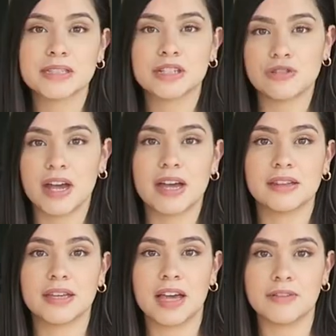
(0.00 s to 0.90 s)
to try on
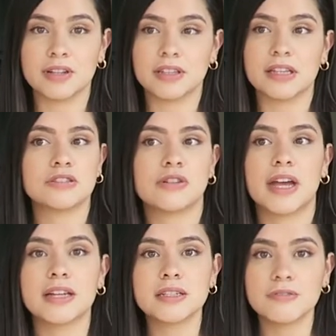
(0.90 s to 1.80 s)
like everything.
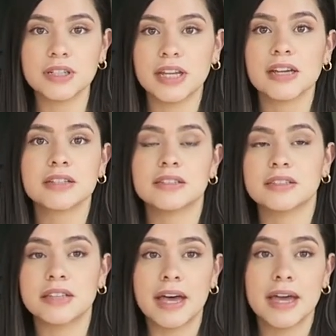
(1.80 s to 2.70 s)
Try on different
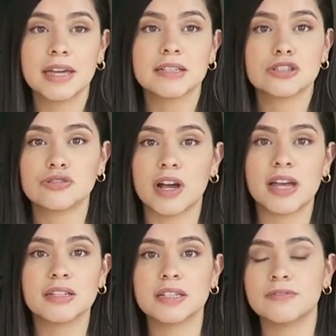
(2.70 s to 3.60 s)
necklines,
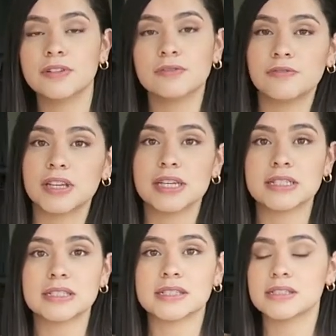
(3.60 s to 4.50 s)
try on different
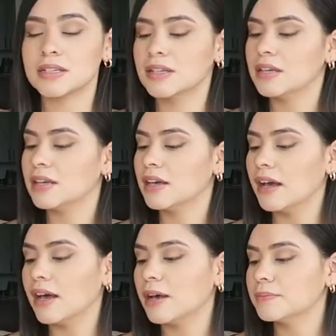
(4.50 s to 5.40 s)
fits.
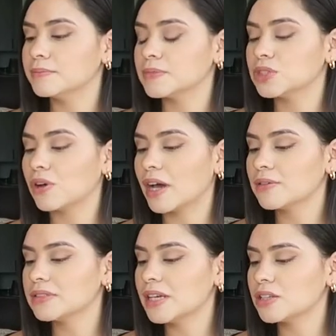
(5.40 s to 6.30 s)
So I
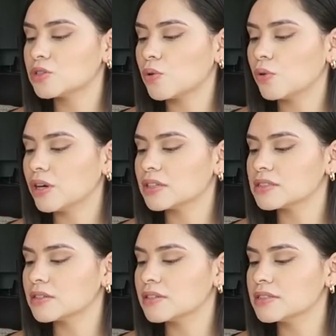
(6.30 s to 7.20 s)
was like torn.
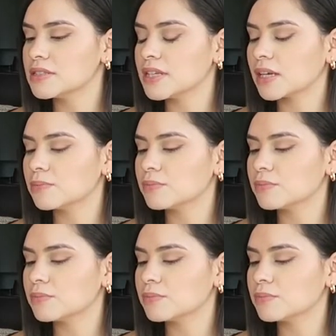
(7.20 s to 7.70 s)
So here's a second